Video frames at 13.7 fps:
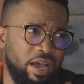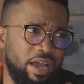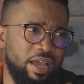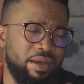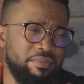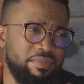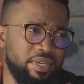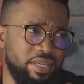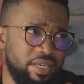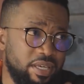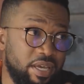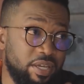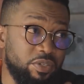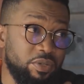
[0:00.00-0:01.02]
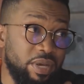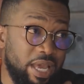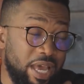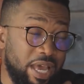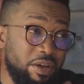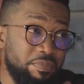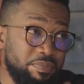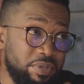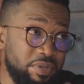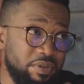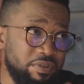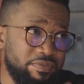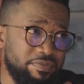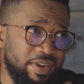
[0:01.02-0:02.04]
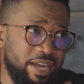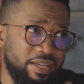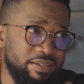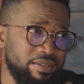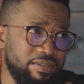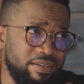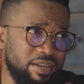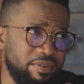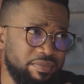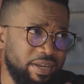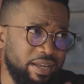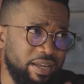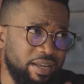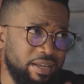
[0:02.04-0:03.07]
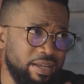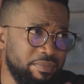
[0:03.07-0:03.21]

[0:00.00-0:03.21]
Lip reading: I am here to help you find yourself again.